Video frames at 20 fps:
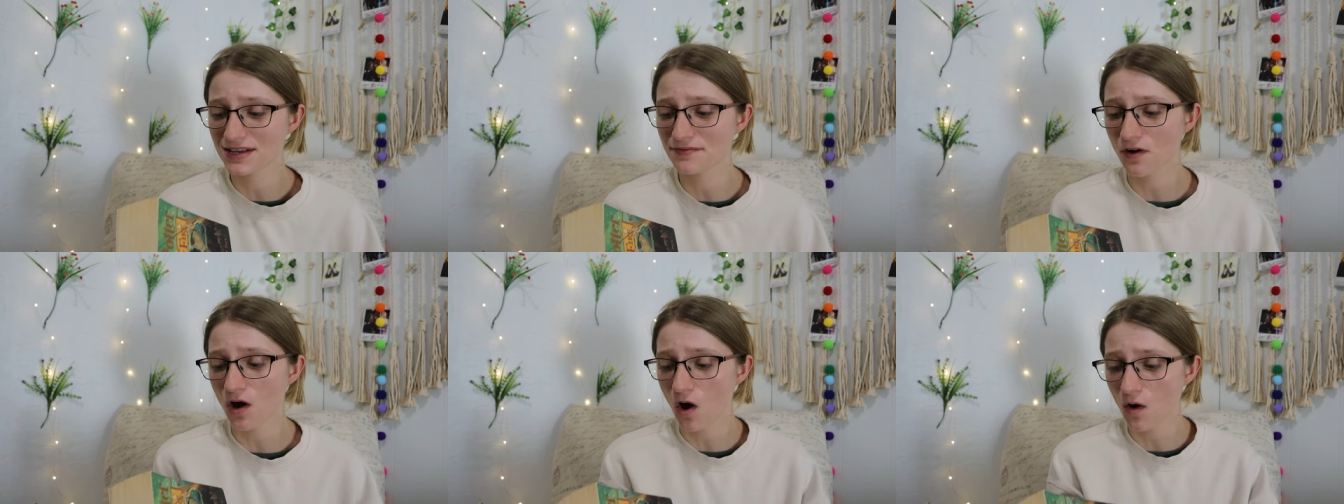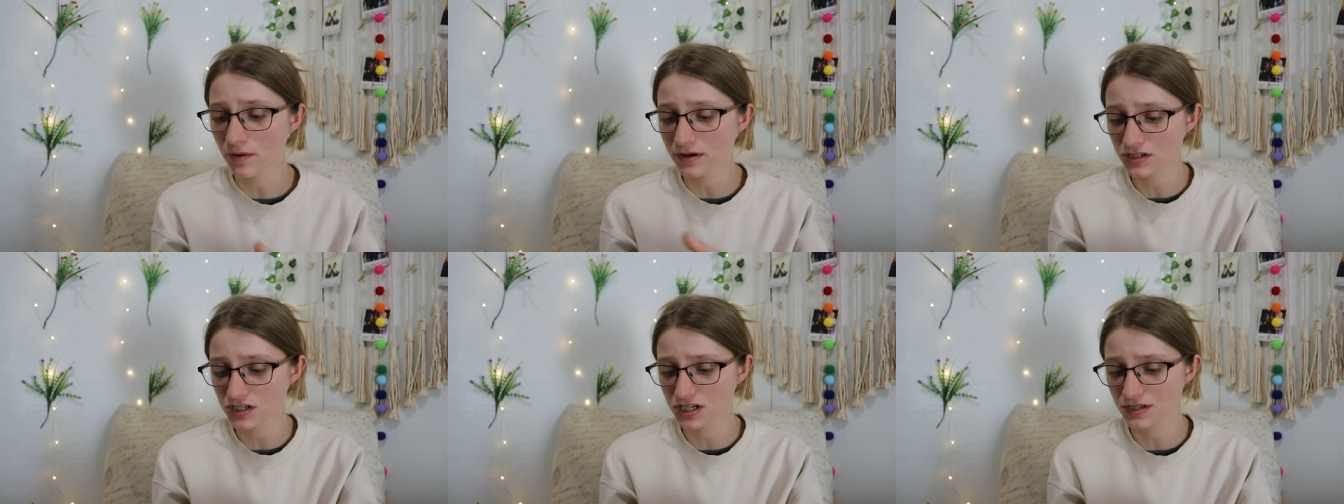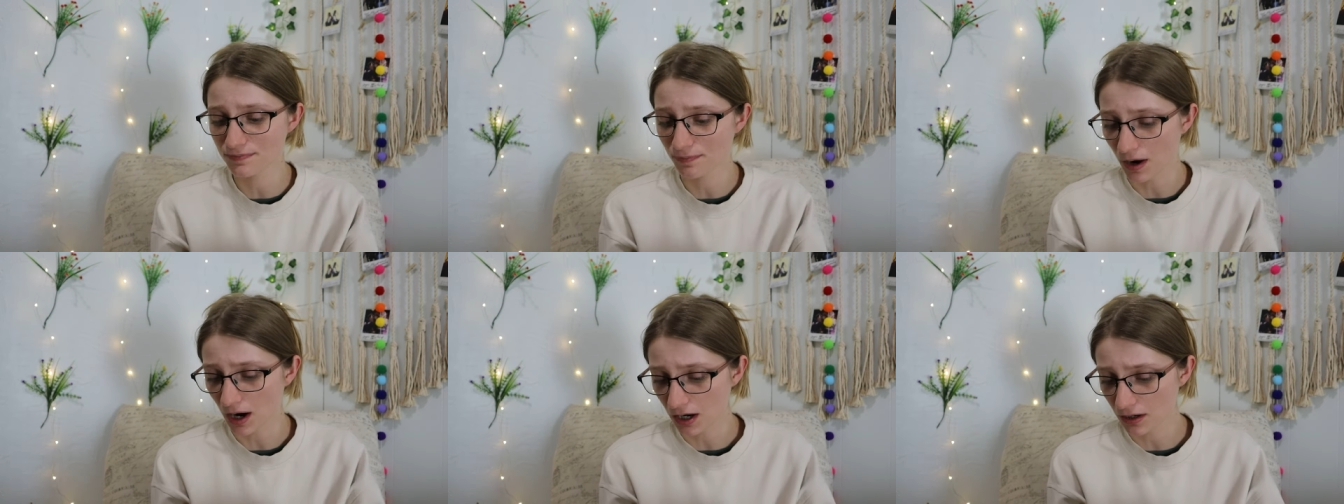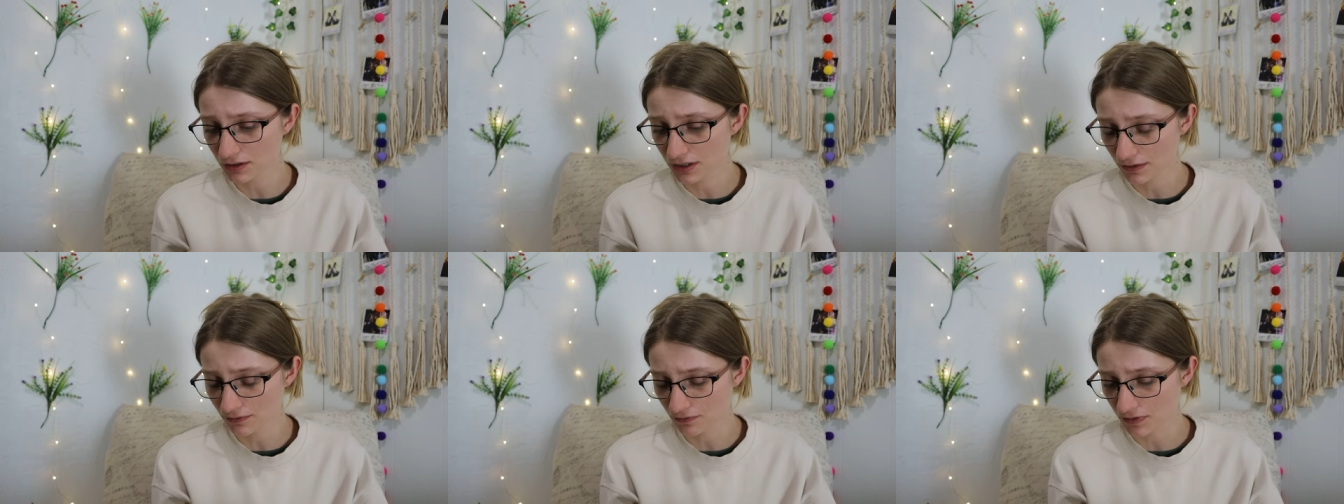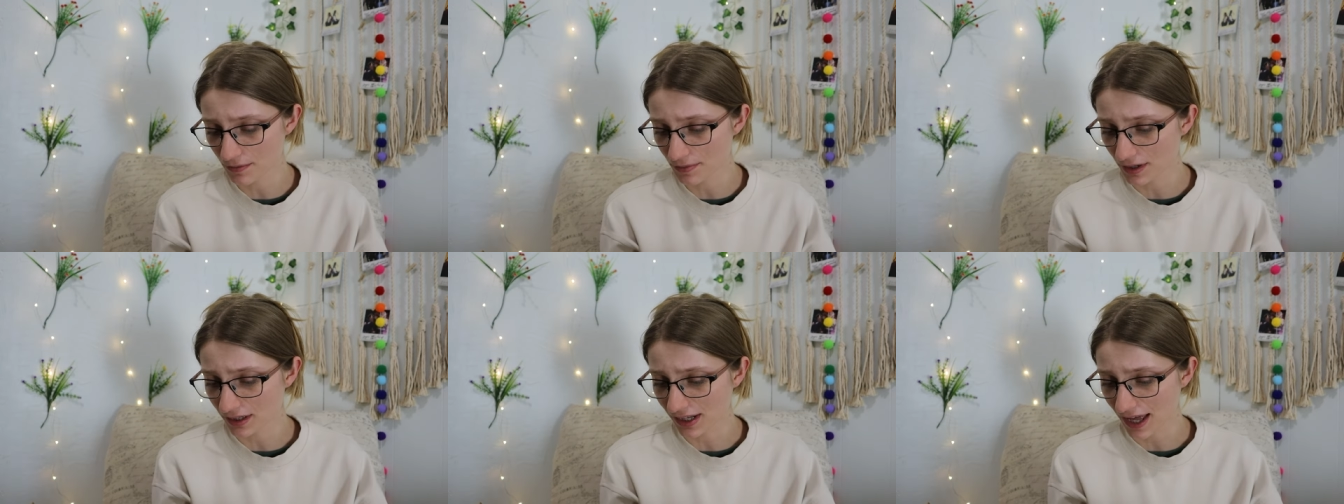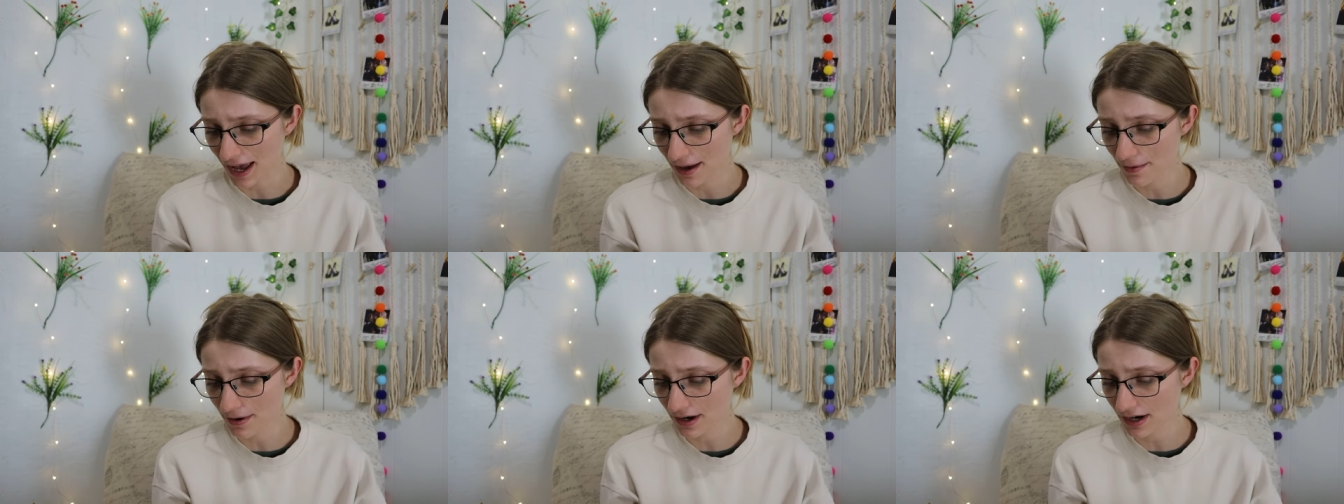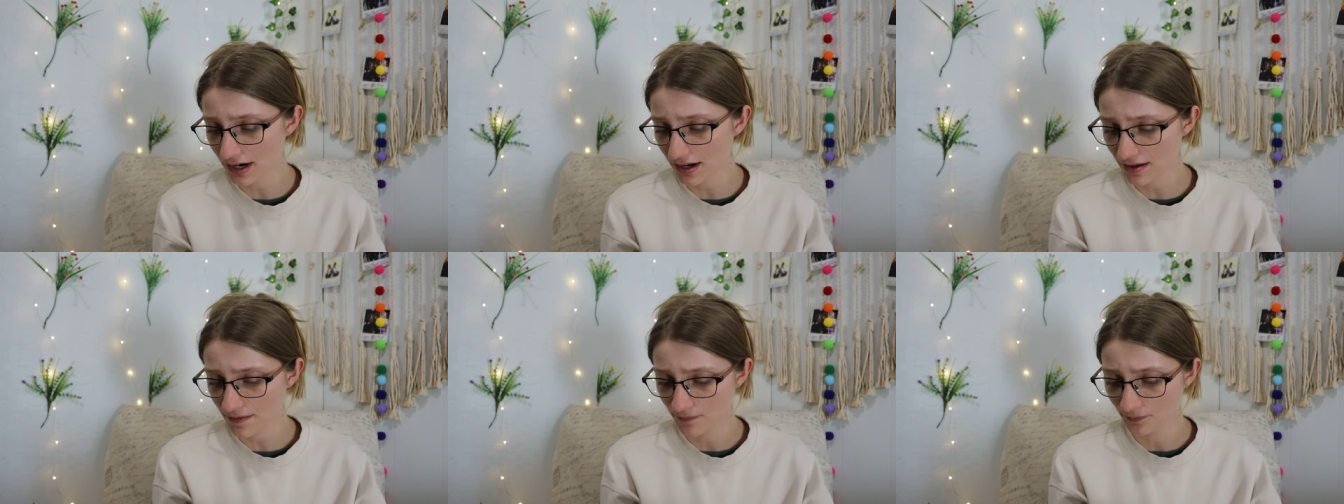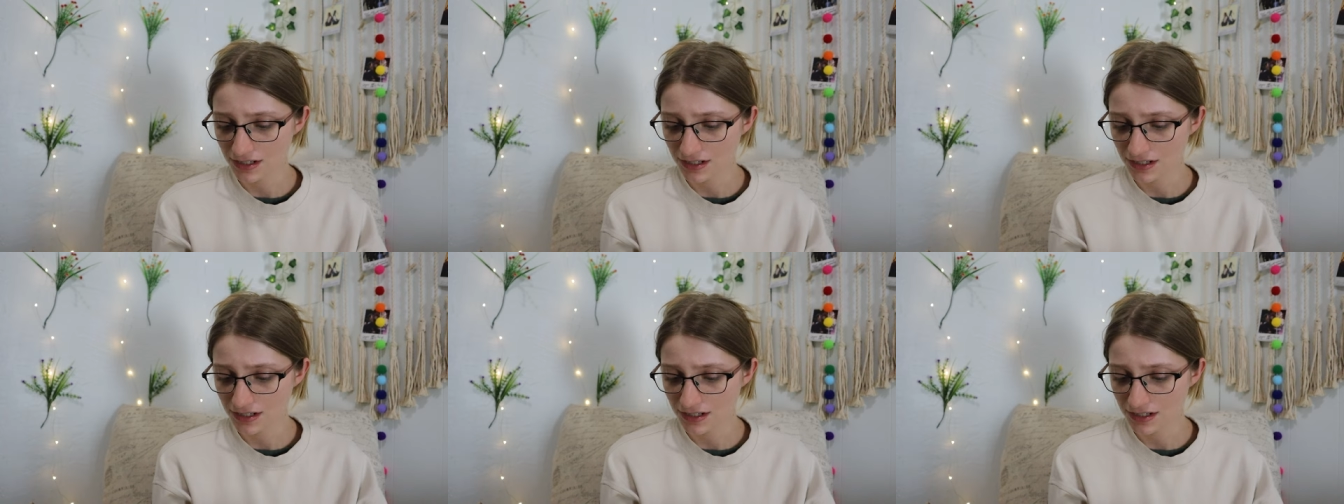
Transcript: I've always just borrowed them from the library.